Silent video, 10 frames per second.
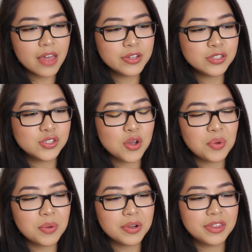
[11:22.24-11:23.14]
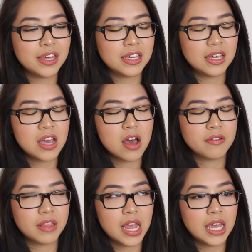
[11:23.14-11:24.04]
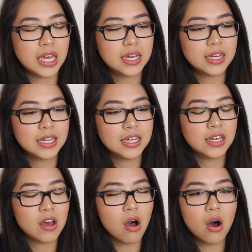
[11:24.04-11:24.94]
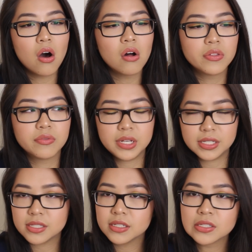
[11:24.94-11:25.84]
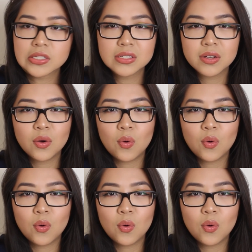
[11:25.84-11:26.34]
And then so we were thinking of like all the reasons